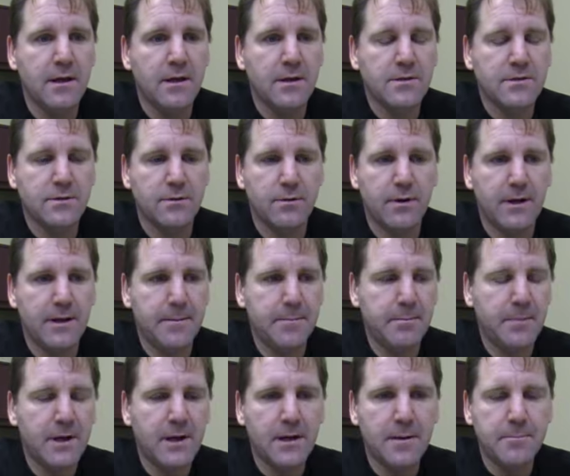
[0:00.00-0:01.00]
So
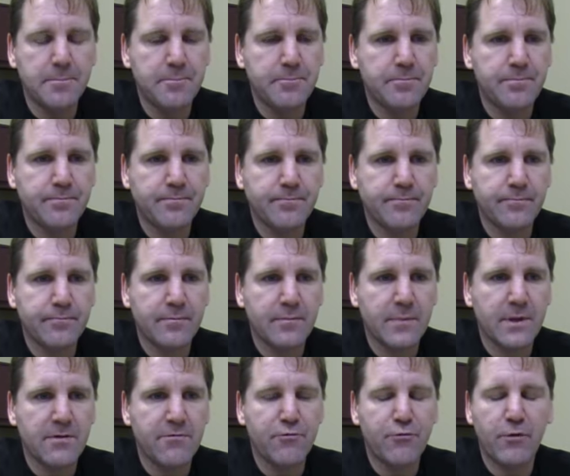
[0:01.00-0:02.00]
I'm
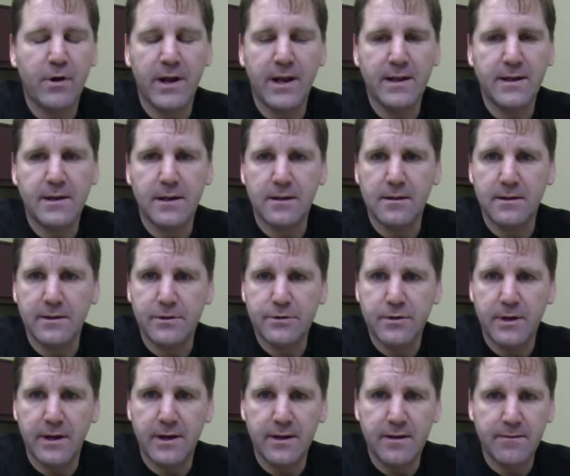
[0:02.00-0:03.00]
frantically
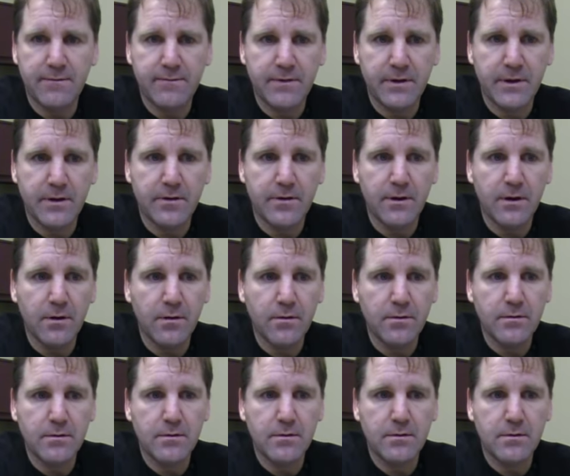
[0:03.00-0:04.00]
trying to figure out
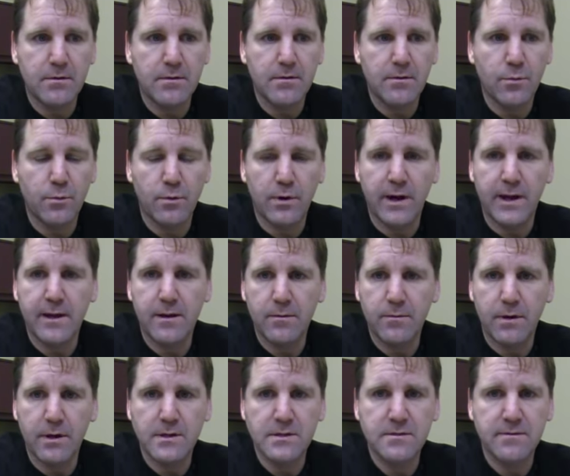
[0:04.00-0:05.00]
where I can
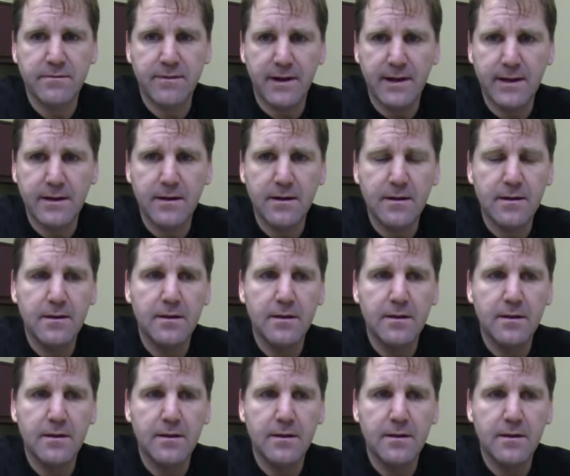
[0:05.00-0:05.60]
watch a fight.